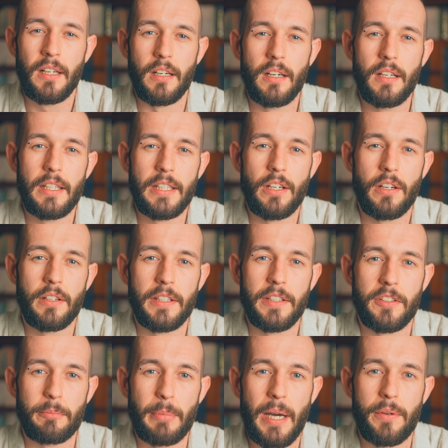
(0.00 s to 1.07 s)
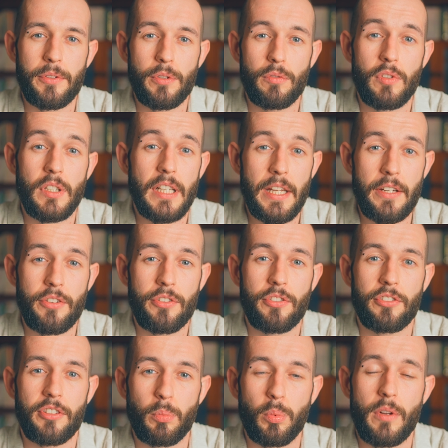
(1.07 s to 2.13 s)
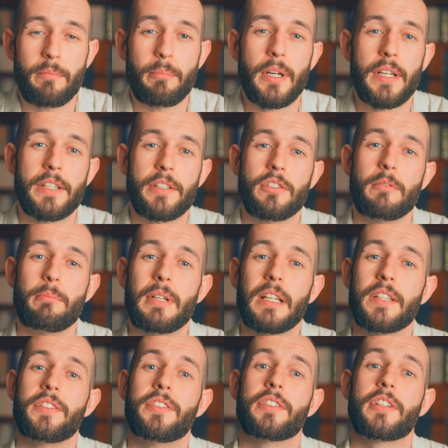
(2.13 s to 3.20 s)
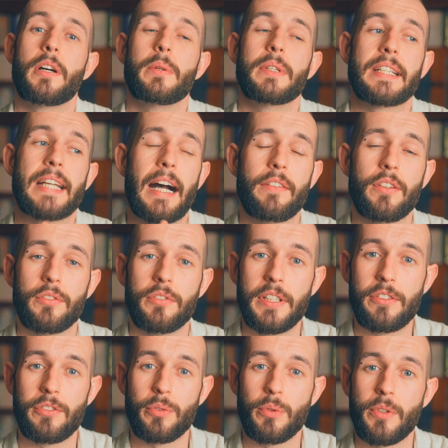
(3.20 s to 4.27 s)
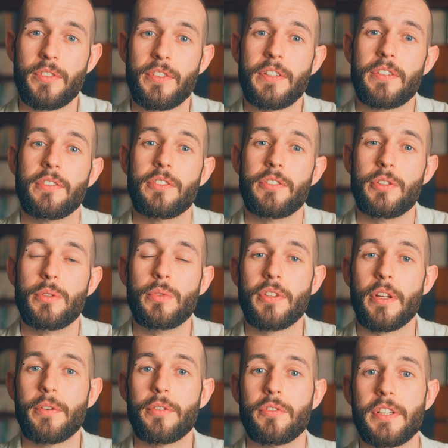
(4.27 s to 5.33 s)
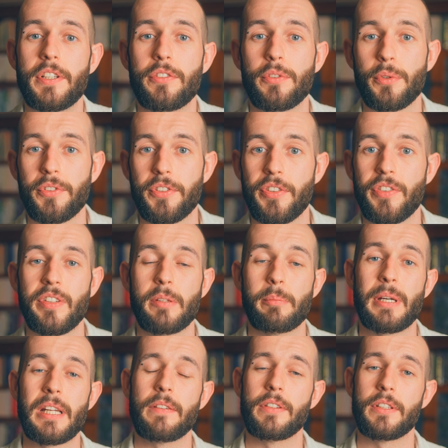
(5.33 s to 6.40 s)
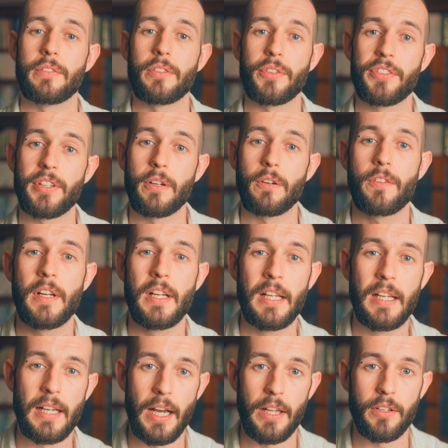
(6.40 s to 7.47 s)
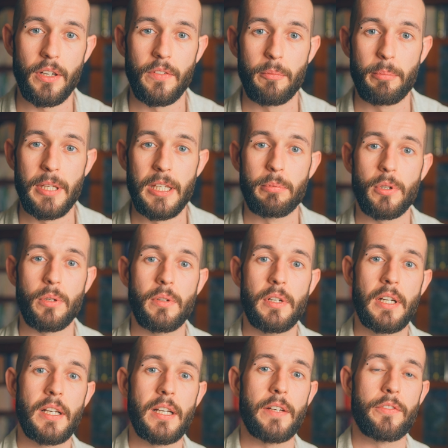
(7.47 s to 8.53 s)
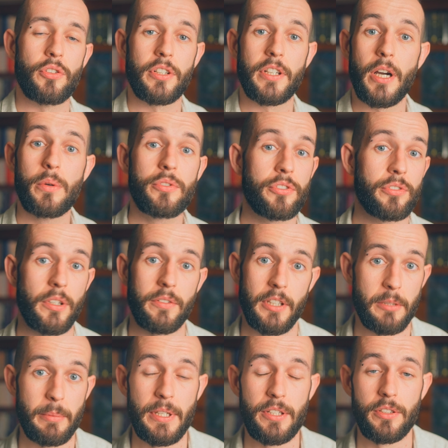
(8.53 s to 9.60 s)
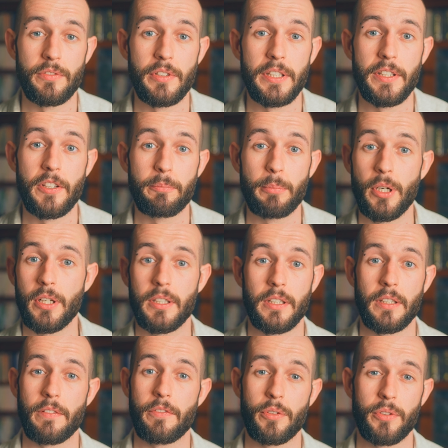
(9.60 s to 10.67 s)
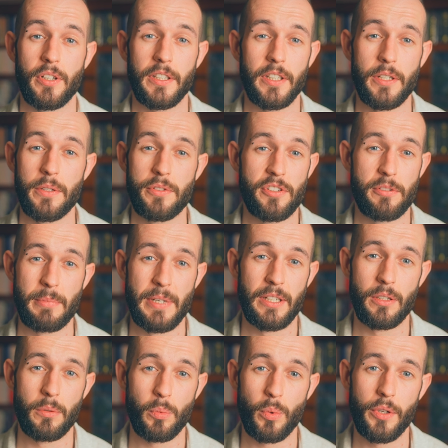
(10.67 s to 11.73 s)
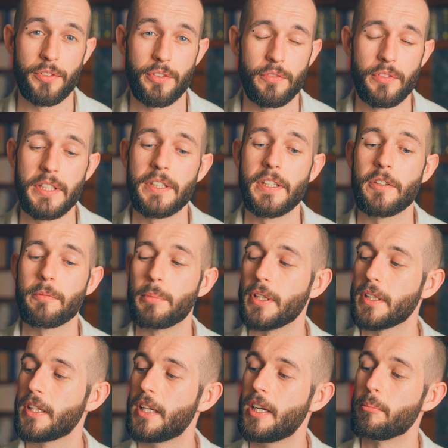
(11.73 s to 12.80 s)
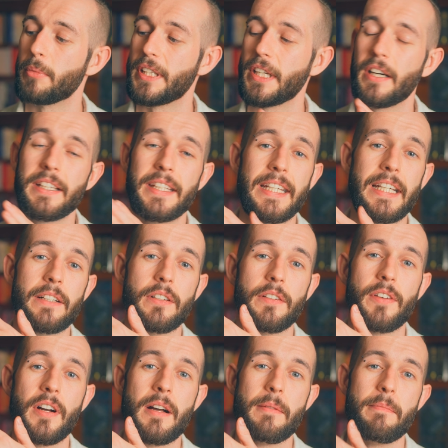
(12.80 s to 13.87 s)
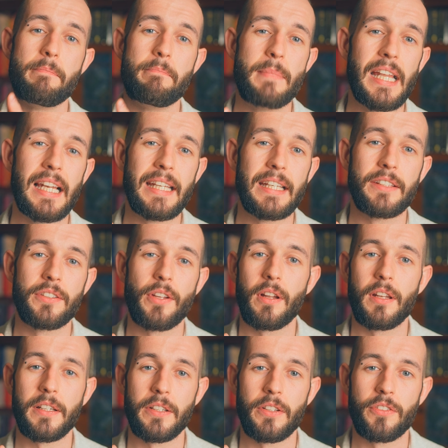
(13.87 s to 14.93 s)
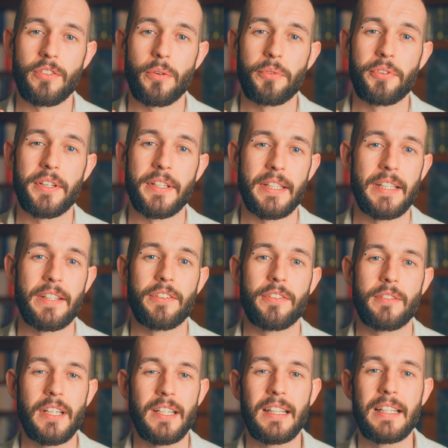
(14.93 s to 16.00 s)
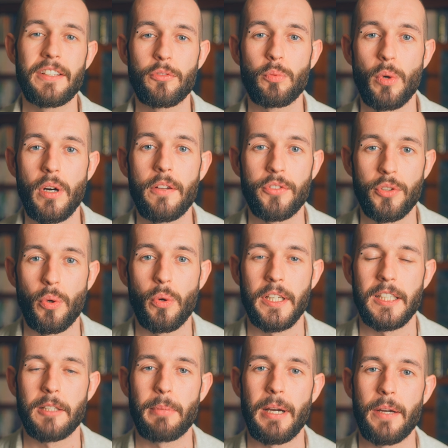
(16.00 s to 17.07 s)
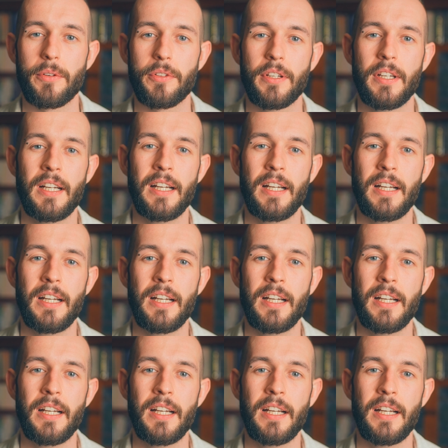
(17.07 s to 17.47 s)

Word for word: Early on, it's about your relationship with money, your ability to go and gather resources and use those resources for the benefit of yourself and other people. If you're a coach, I recommend you read this book. If you're not a coach, you may not want to read this book. But the idea of million-dollar consulting is at least worth talking about.